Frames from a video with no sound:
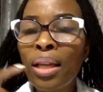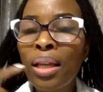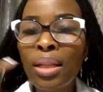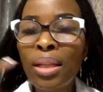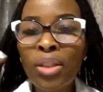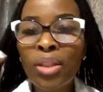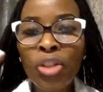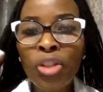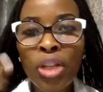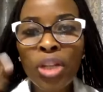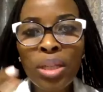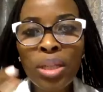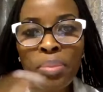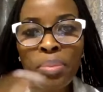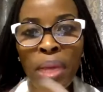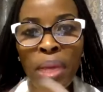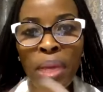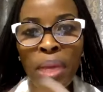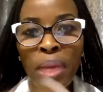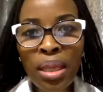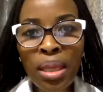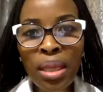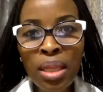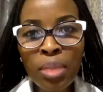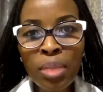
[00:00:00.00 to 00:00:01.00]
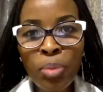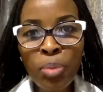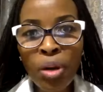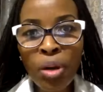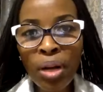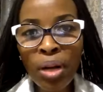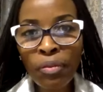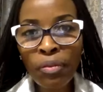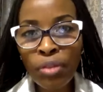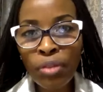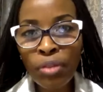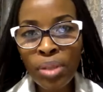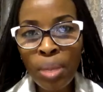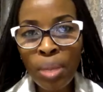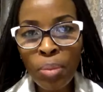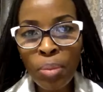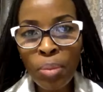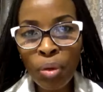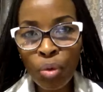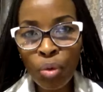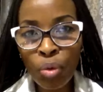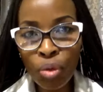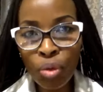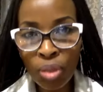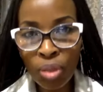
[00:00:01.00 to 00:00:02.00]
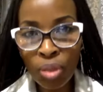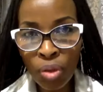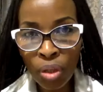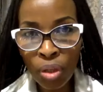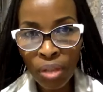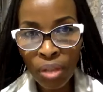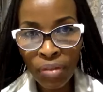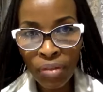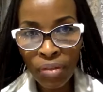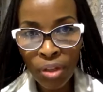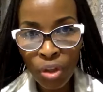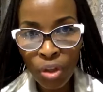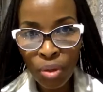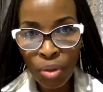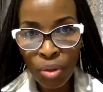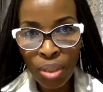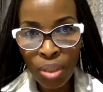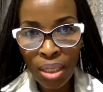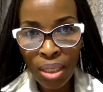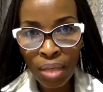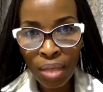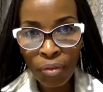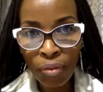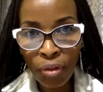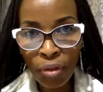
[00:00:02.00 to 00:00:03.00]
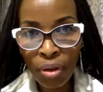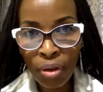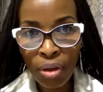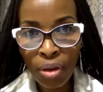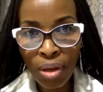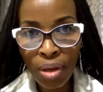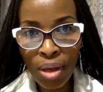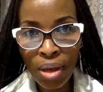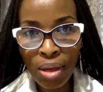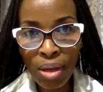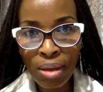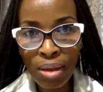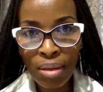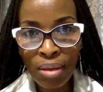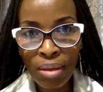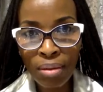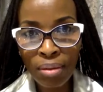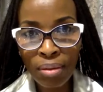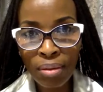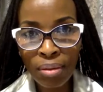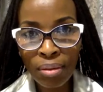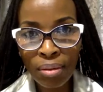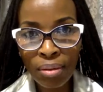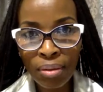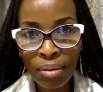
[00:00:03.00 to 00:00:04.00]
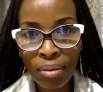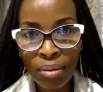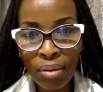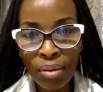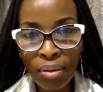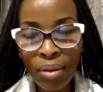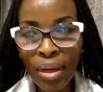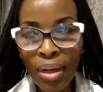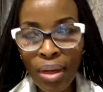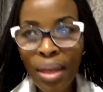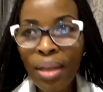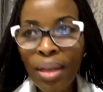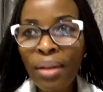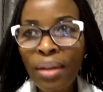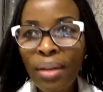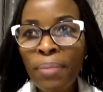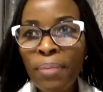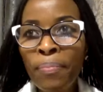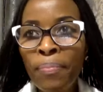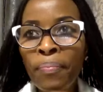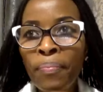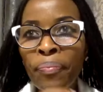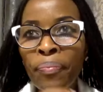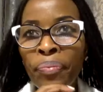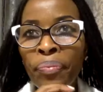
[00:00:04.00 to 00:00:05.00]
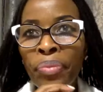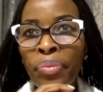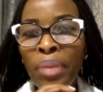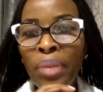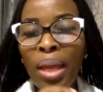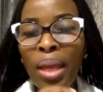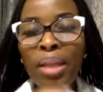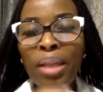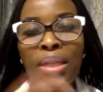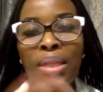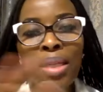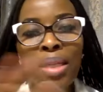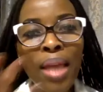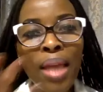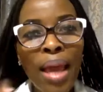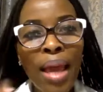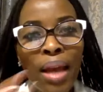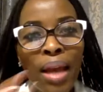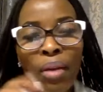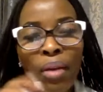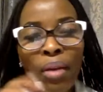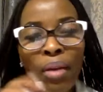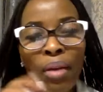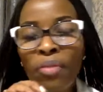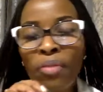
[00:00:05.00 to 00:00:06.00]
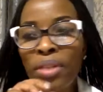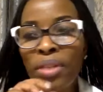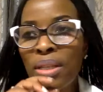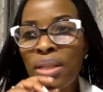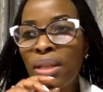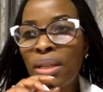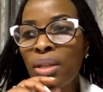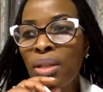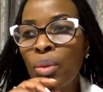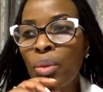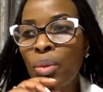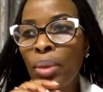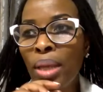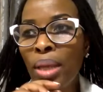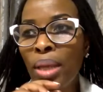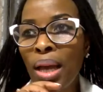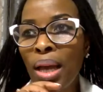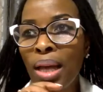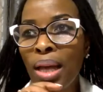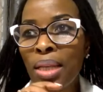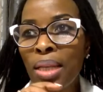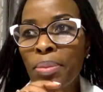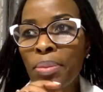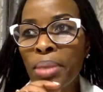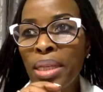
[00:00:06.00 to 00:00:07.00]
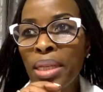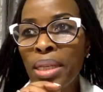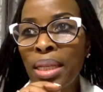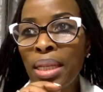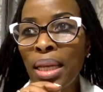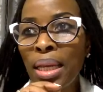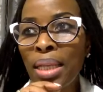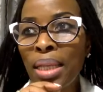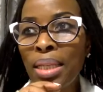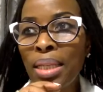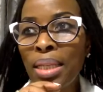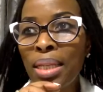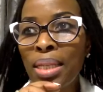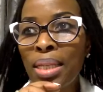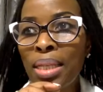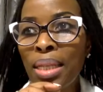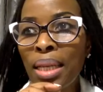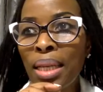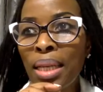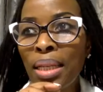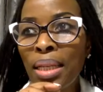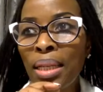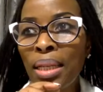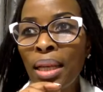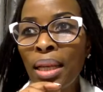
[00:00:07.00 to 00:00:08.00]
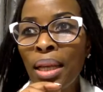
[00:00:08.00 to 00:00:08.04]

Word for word: She's making this product for someone who's not even using it for her hair. All right and she had a conversation with her husband and just said